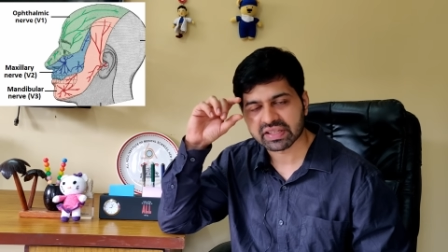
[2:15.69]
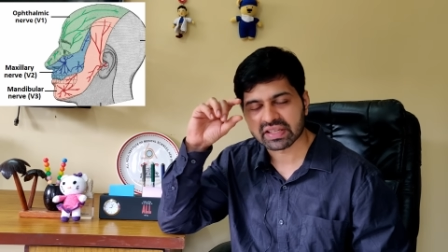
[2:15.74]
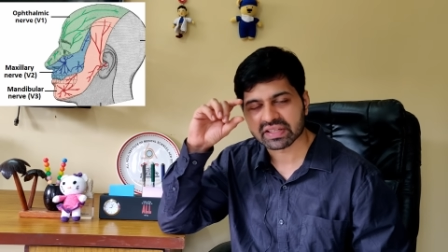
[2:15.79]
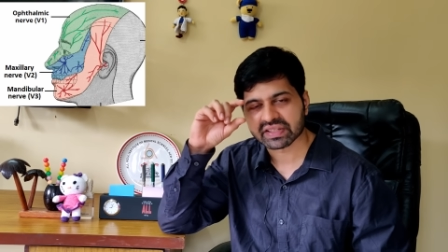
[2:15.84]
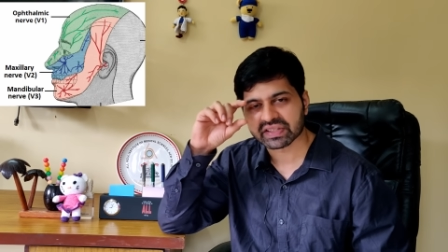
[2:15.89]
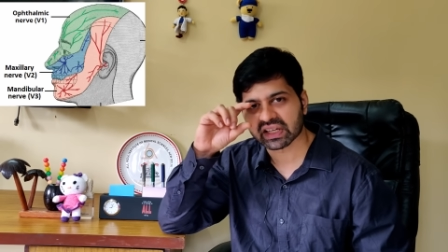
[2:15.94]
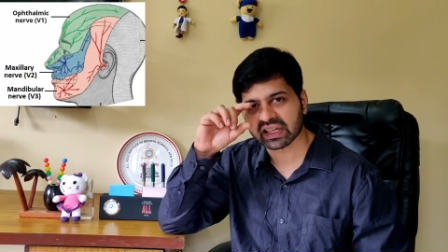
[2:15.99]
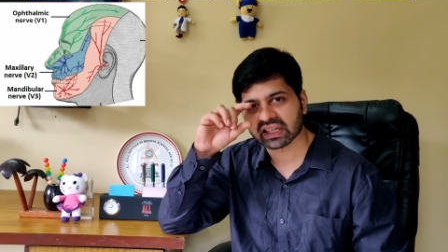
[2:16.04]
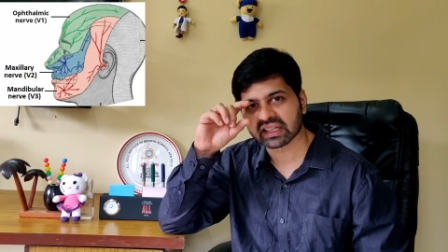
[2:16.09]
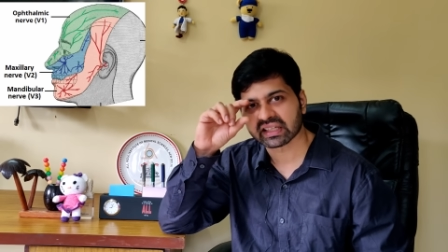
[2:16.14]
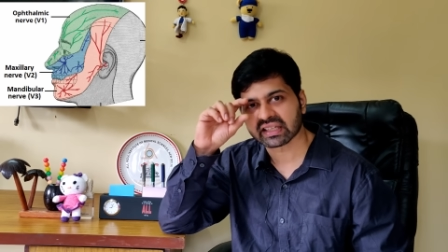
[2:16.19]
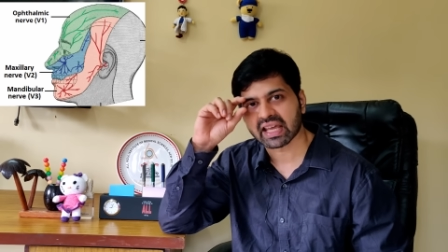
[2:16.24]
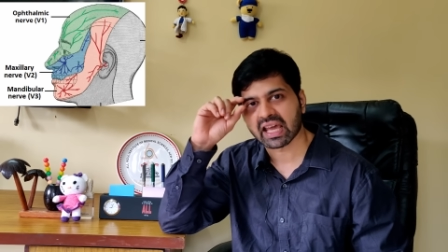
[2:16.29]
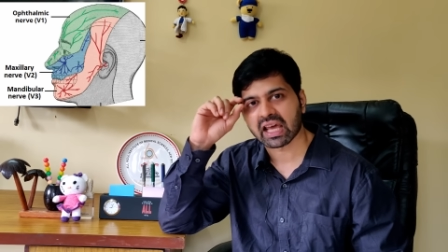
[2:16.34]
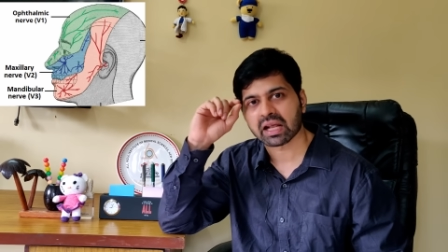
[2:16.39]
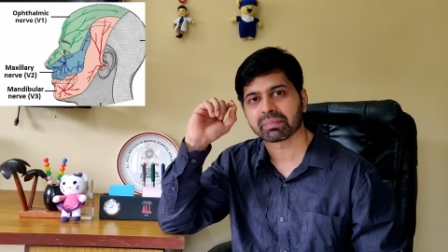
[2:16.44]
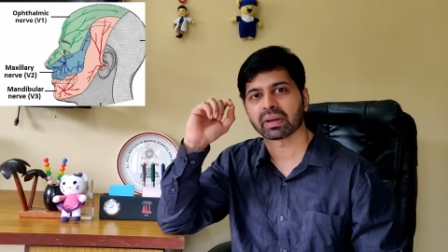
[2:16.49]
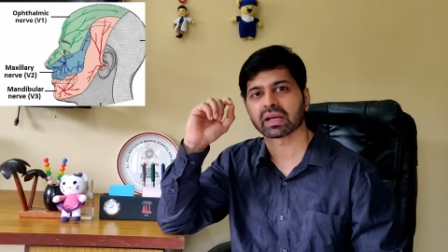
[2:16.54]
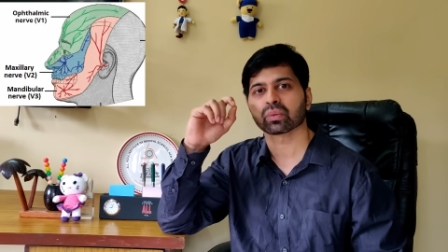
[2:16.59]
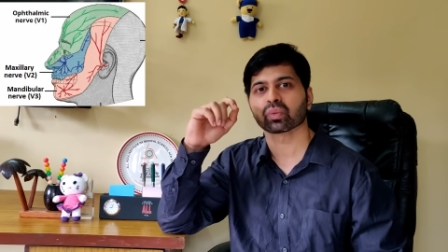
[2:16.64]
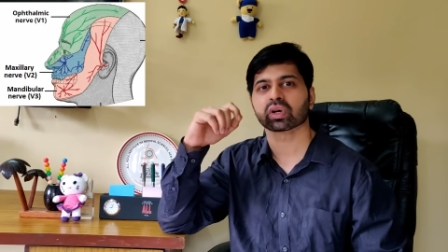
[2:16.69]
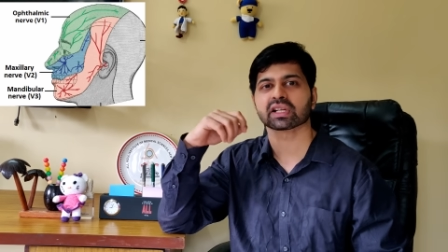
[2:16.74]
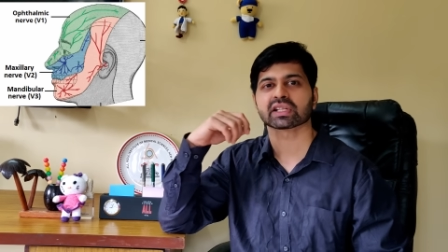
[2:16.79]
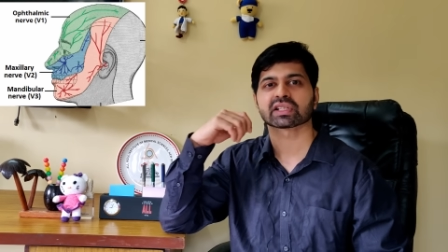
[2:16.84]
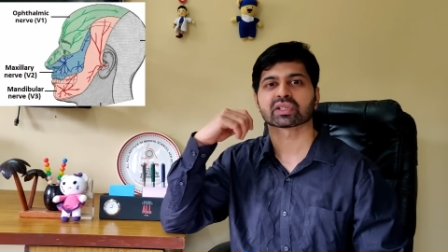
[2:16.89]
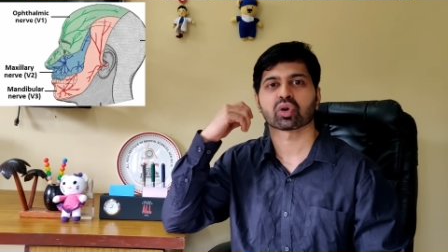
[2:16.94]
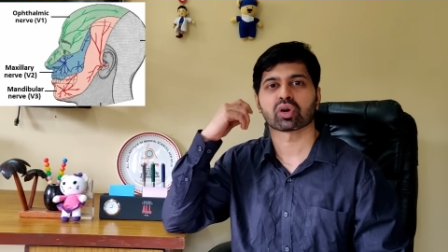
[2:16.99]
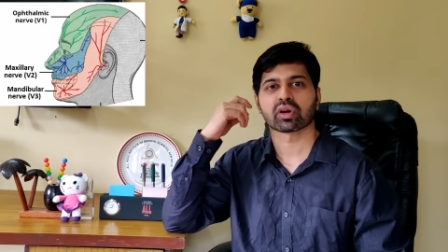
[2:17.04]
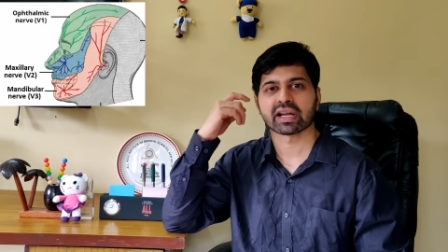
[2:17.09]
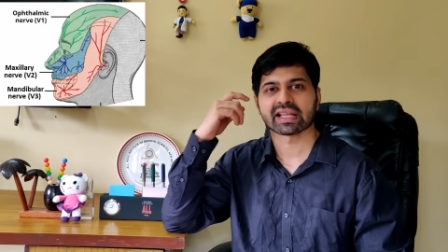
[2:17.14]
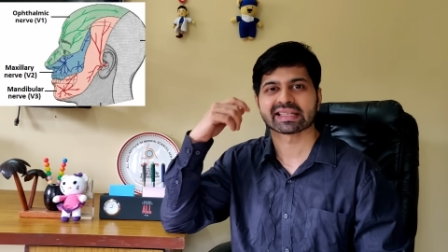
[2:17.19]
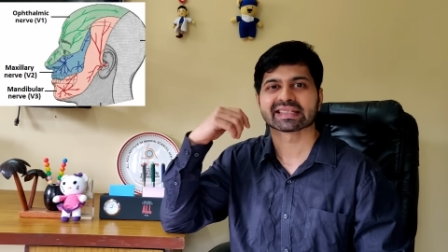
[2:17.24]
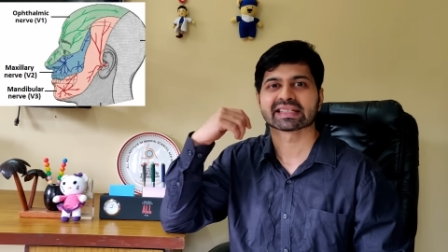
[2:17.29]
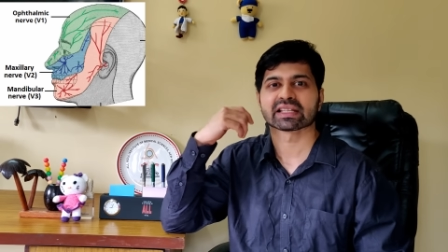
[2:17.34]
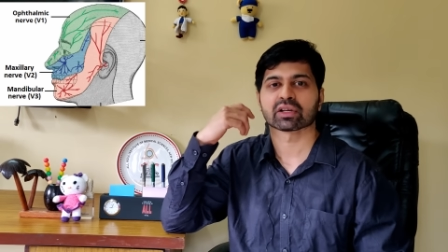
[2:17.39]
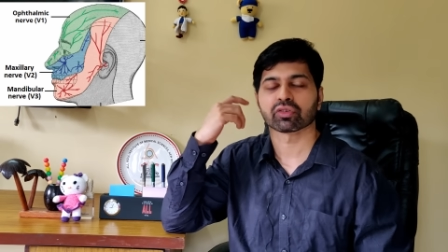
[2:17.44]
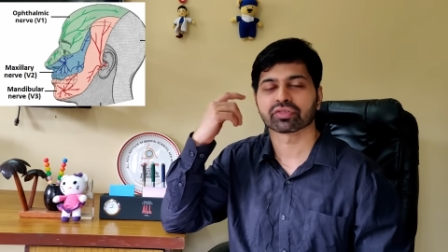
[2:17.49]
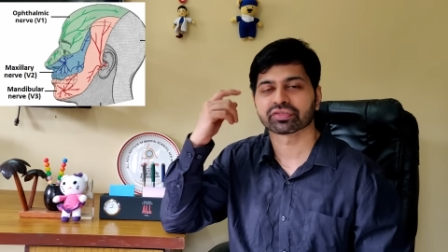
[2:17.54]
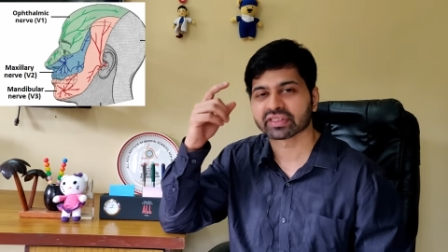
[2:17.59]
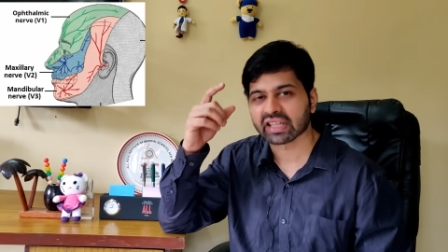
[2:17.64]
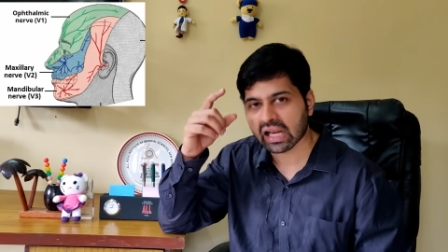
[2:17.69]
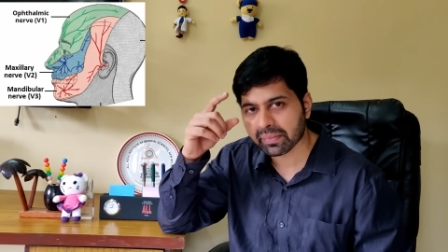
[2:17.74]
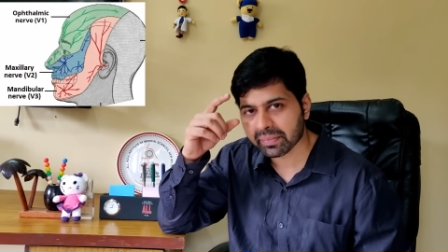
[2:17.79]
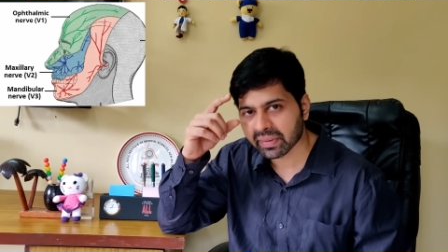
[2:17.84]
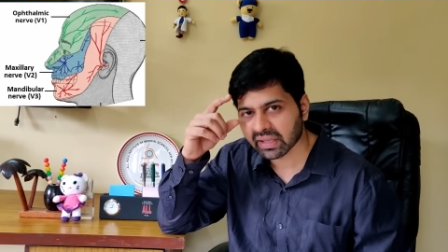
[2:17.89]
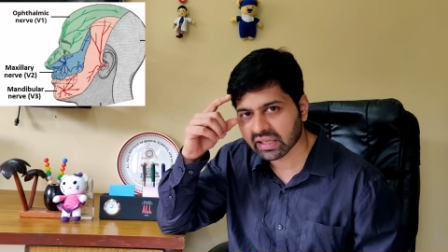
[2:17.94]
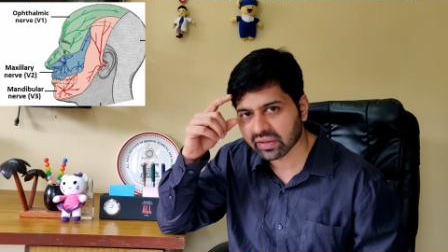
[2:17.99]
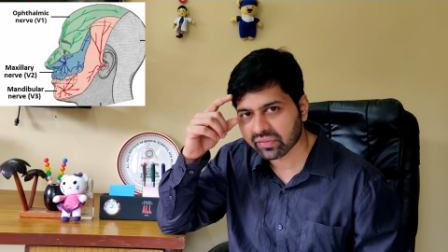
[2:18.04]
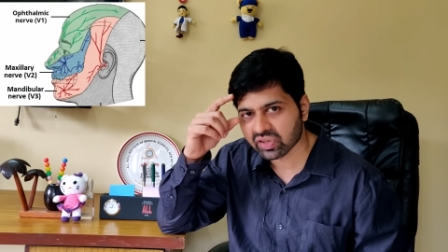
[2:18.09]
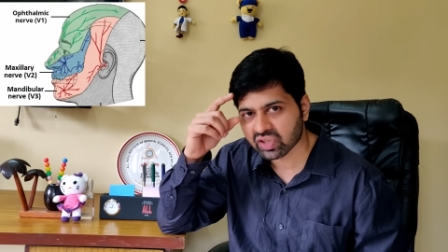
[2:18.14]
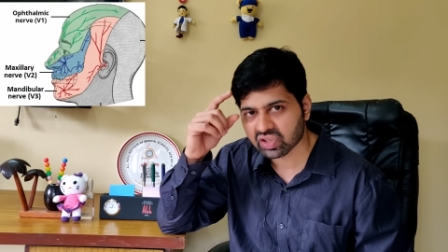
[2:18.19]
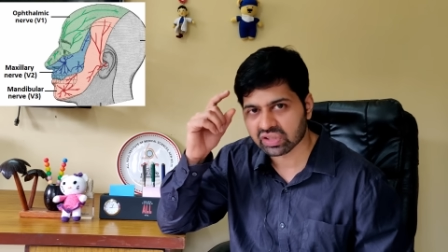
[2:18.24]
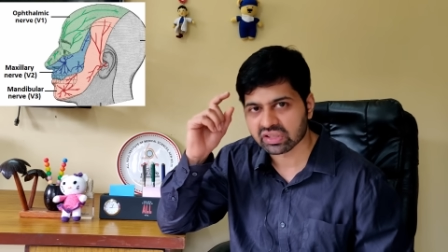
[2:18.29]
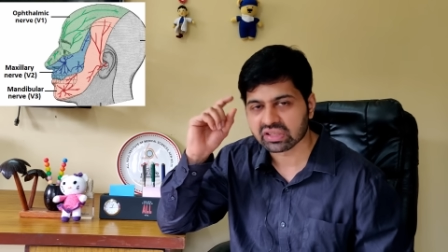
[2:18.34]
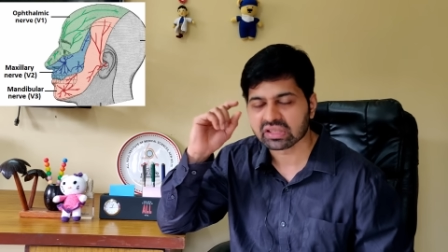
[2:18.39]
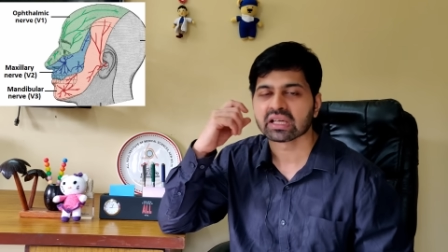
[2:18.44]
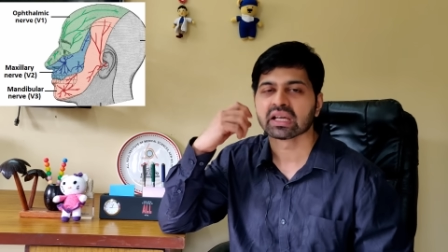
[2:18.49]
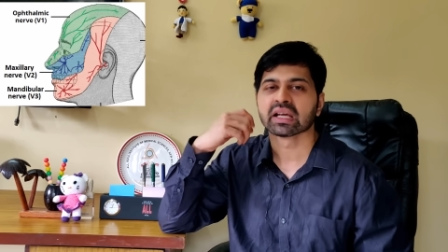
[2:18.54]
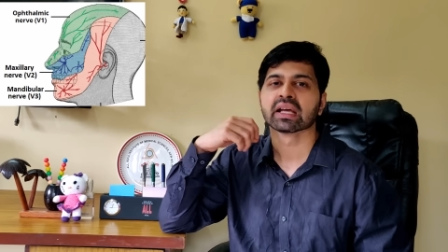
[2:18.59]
is taken care by what is called as the ophthalmic division,